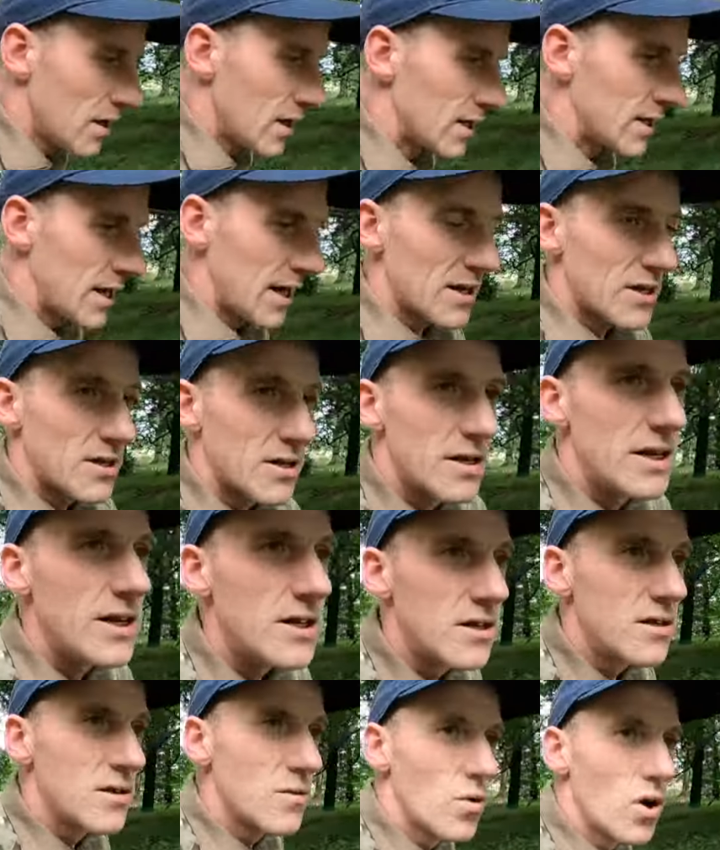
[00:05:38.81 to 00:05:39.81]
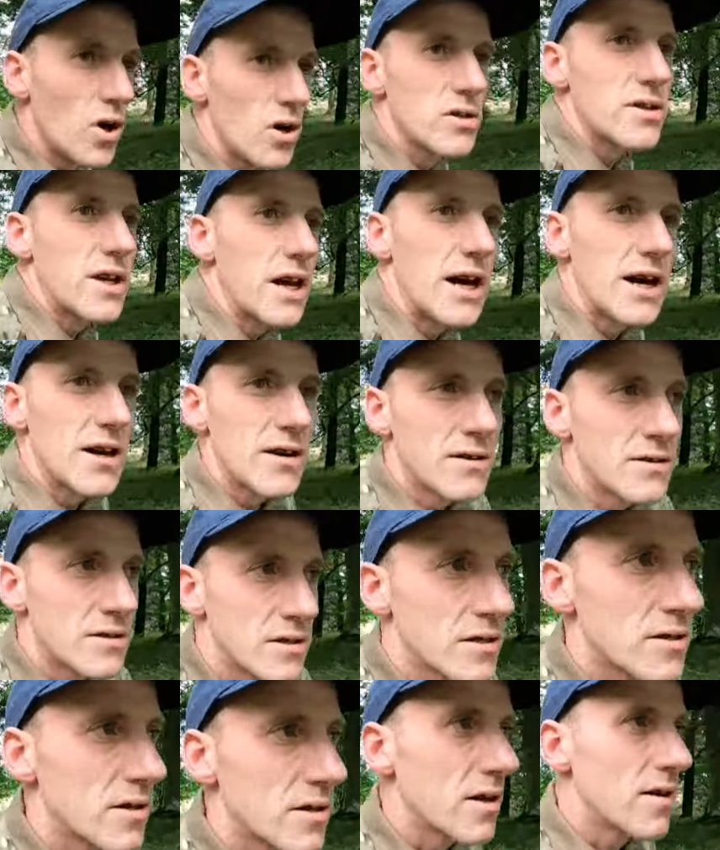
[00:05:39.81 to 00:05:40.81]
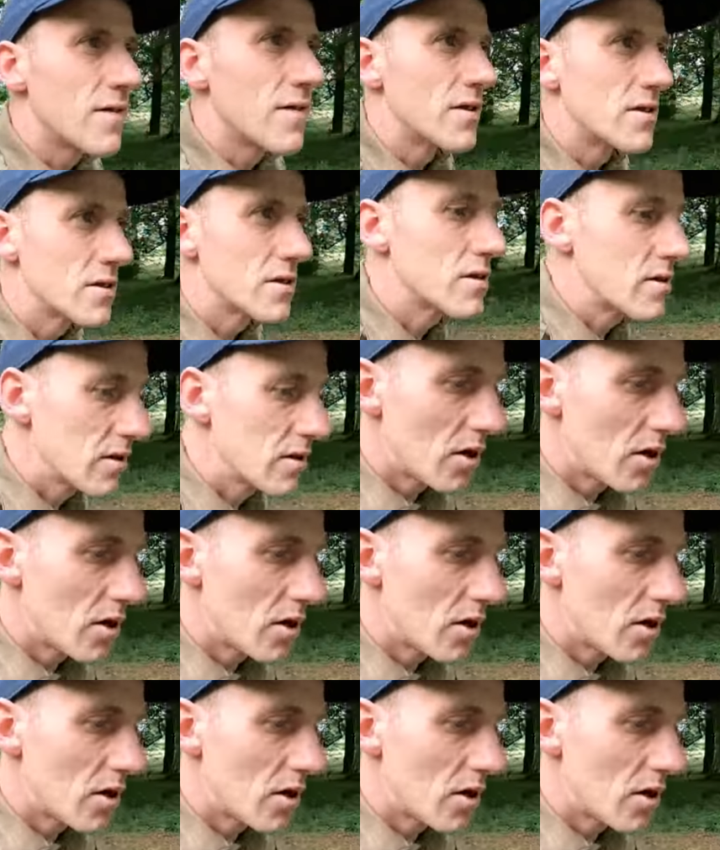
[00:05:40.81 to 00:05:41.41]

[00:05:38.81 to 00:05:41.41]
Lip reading: And that's the reason the walled gardens and stuff are just